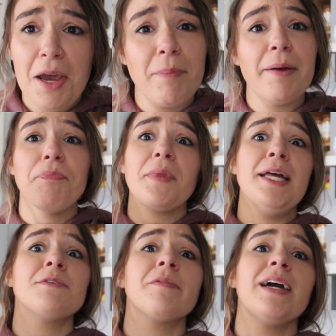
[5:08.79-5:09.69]
But
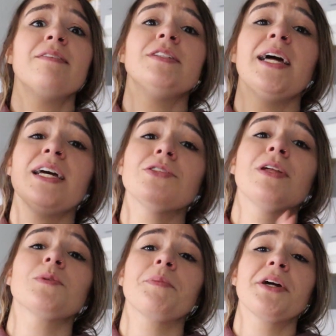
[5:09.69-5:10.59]
it's what we have today, so
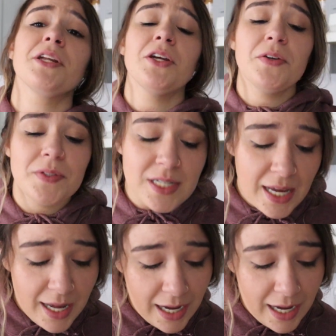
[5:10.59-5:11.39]
that's what we're gonna use.